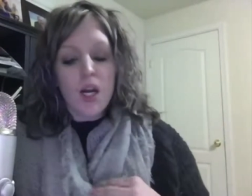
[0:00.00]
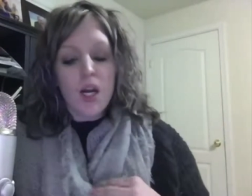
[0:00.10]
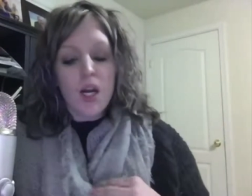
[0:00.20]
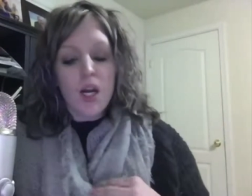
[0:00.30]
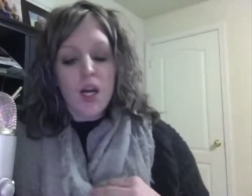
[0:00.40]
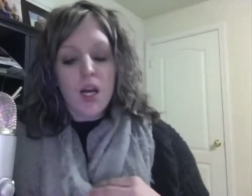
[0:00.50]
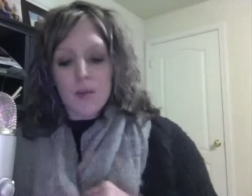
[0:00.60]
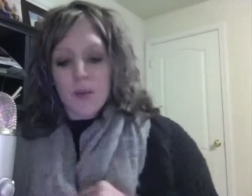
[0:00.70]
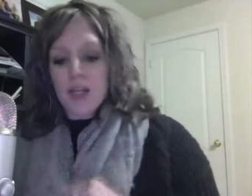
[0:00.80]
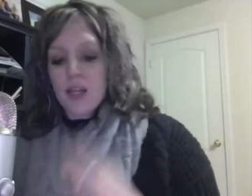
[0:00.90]
um,
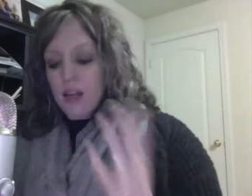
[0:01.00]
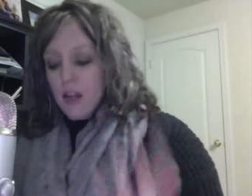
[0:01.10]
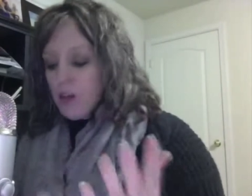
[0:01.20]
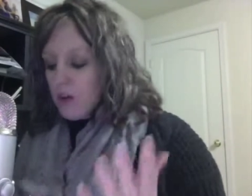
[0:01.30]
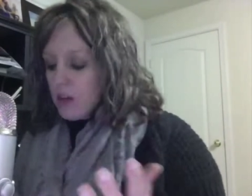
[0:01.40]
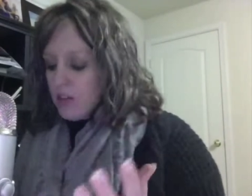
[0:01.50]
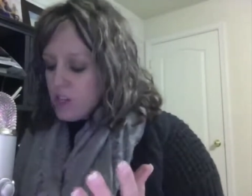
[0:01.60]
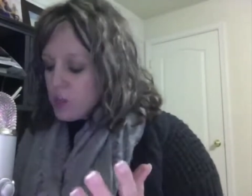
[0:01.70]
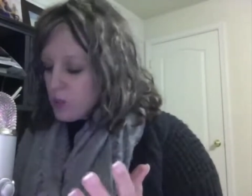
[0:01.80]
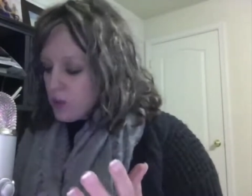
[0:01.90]
and uh, other
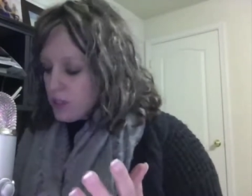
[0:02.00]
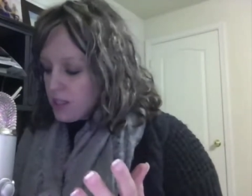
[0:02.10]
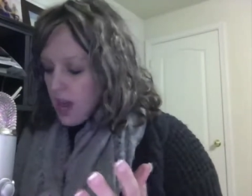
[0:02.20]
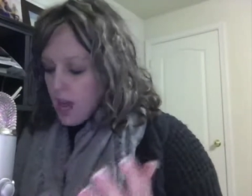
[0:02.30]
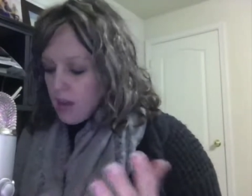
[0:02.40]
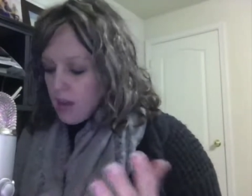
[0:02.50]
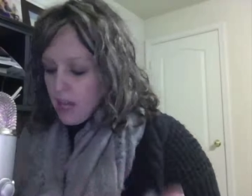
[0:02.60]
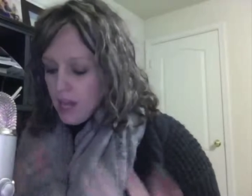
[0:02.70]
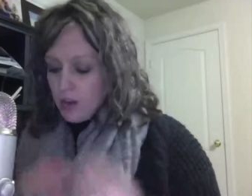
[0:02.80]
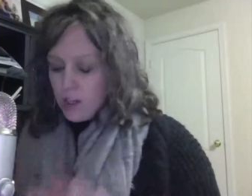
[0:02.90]
individuals that
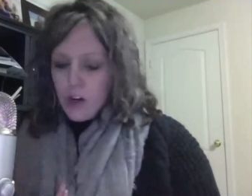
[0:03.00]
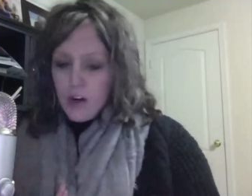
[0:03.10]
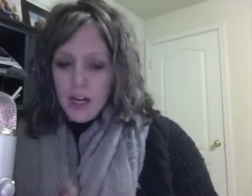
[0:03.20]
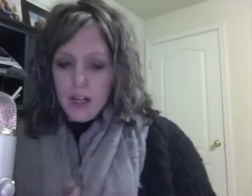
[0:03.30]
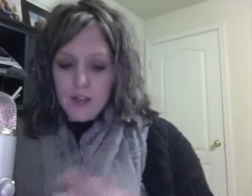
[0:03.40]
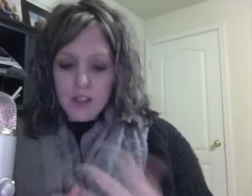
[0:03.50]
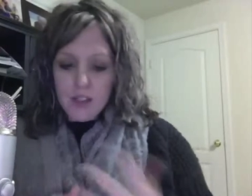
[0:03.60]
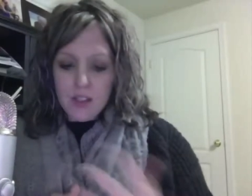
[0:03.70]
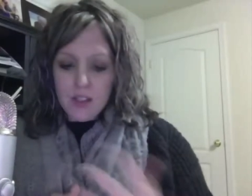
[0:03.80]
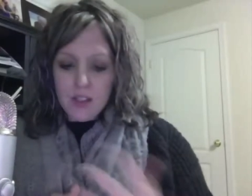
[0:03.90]
cater to creatives
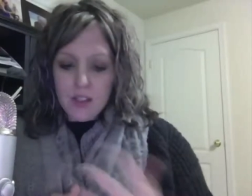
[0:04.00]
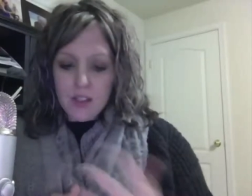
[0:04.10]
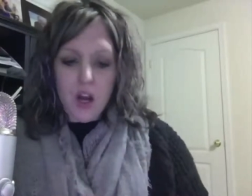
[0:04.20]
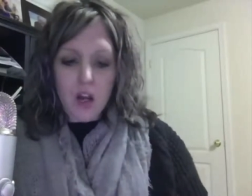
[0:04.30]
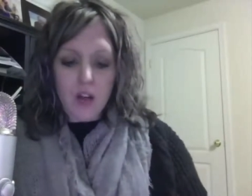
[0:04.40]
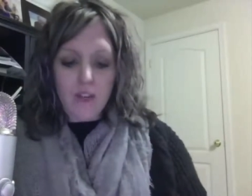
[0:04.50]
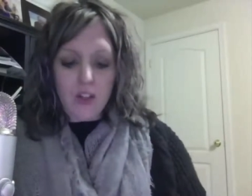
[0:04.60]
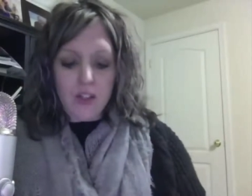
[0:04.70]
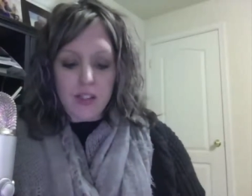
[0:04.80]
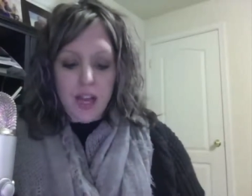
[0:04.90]
such as
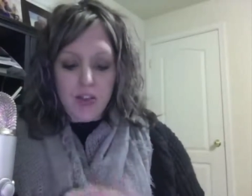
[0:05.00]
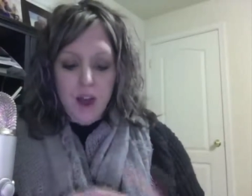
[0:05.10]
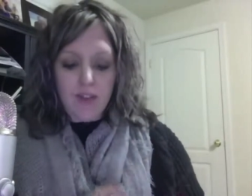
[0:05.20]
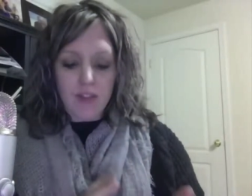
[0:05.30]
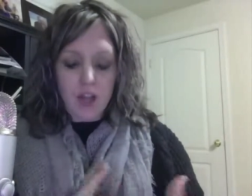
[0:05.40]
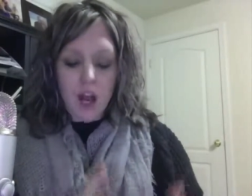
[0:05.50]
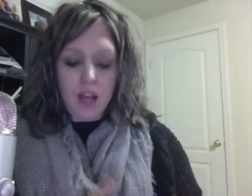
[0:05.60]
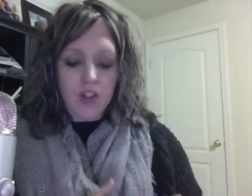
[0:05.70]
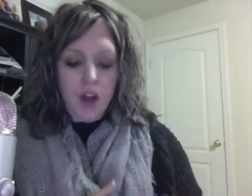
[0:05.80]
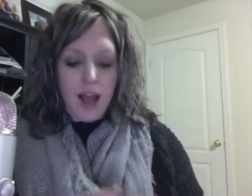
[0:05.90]
photographers that draft
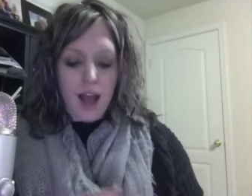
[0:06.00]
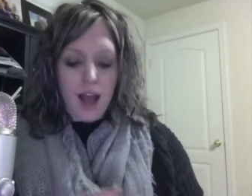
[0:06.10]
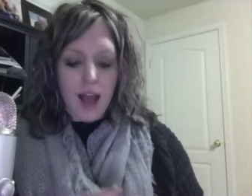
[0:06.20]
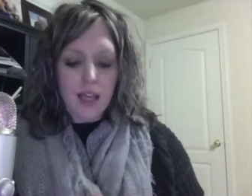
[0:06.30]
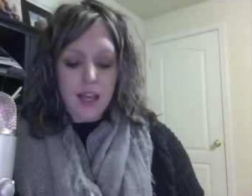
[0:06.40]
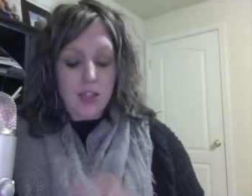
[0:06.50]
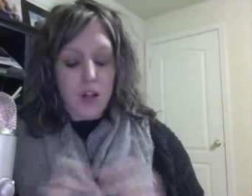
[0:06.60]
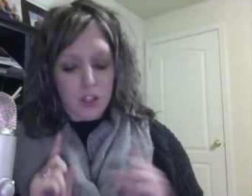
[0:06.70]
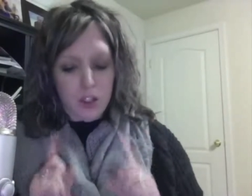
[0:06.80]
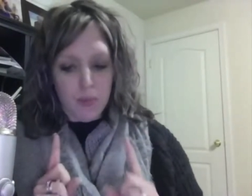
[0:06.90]
contracts, as
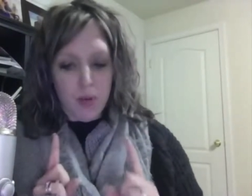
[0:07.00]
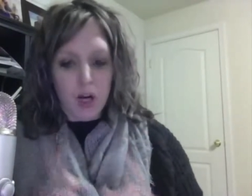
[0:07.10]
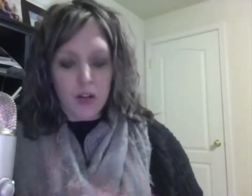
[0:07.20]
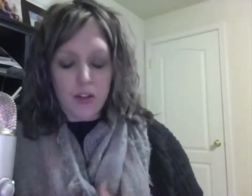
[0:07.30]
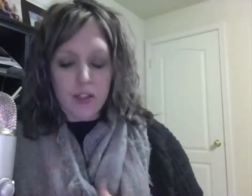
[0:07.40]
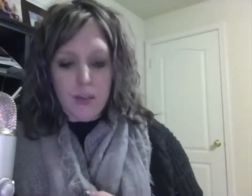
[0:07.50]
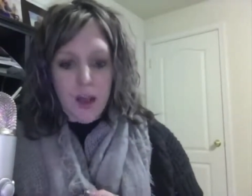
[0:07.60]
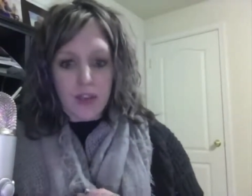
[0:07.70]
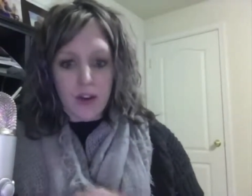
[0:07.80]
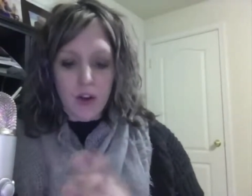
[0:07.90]
long as they're barred, there's some
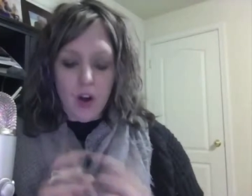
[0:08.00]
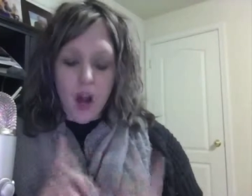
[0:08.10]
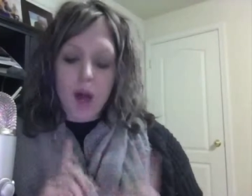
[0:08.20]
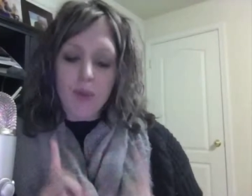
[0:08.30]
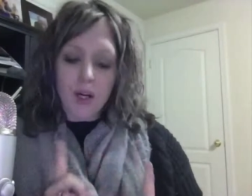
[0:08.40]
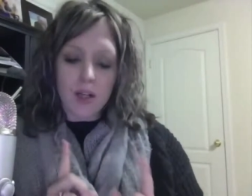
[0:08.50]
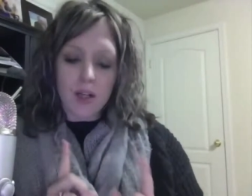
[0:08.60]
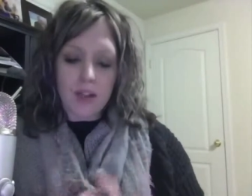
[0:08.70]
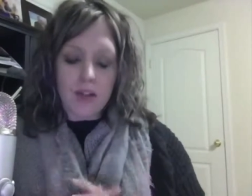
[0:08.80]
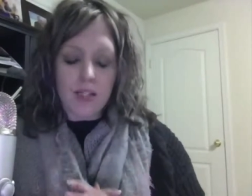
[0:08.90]
out there that are not
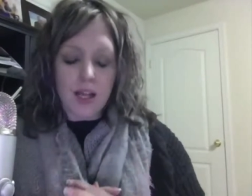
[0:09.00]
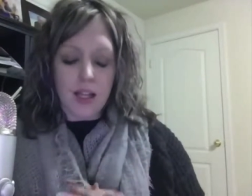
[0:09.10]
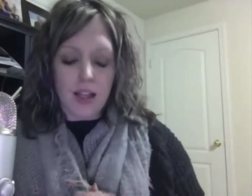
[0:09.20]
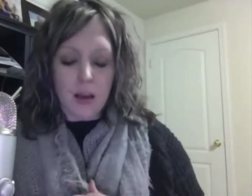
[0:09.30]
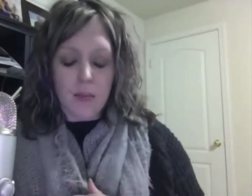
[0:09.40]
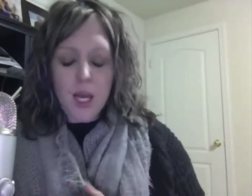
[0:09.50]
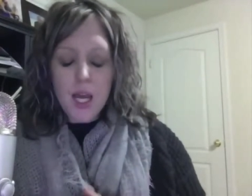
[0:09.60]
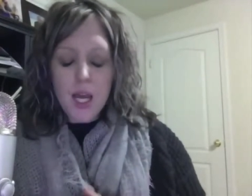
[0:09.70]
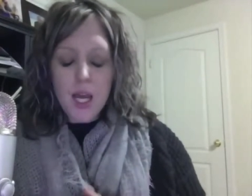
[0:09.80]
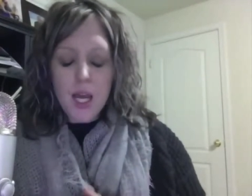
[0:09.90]
barred that are selling them.
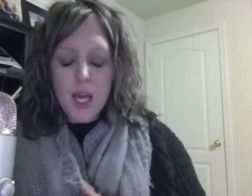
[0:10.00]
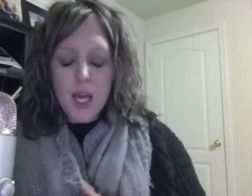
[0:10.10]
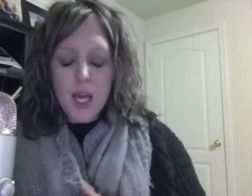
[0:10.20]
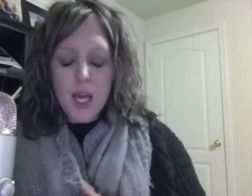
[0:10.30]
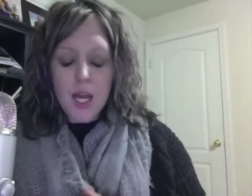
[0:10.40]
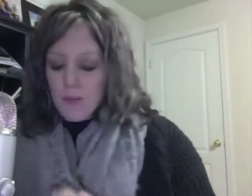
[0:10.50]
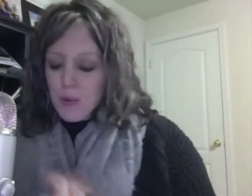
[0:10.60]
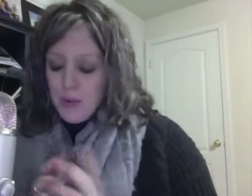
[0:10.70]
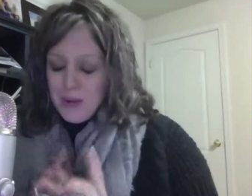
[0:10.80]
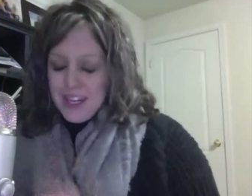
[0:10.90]
Um, but
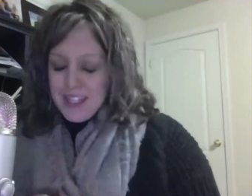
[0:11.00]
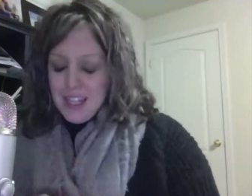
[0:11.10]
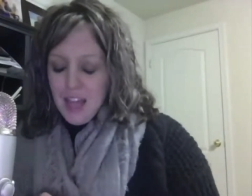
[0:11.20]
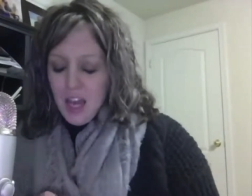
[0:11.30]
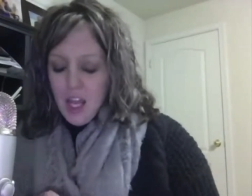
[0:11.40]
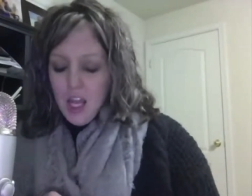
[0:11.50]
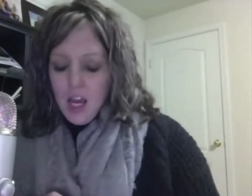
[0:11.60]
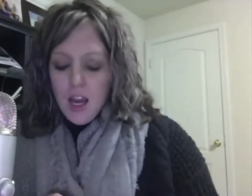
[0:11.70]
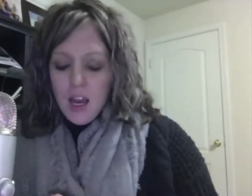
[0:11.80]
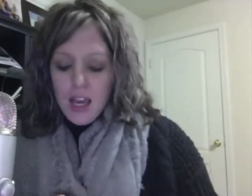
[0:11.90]
we won't get into that.
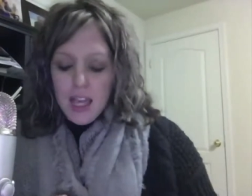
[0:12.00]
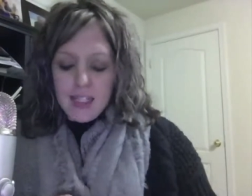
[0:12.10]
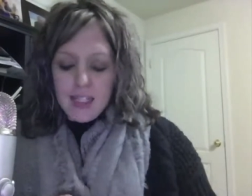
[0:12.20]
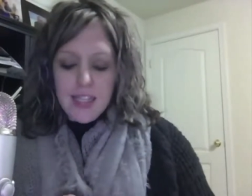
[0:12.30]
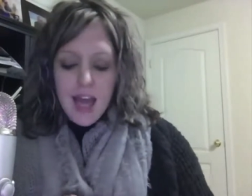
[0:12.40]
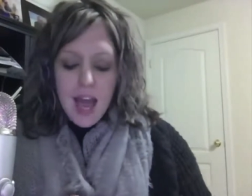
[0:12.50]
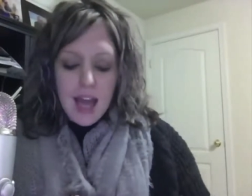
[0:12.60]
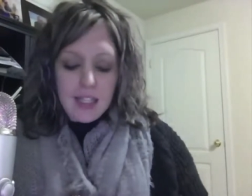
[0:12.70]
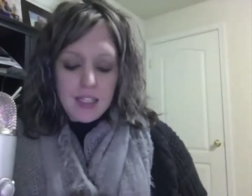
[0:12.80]
Uh, is oh, why that... don't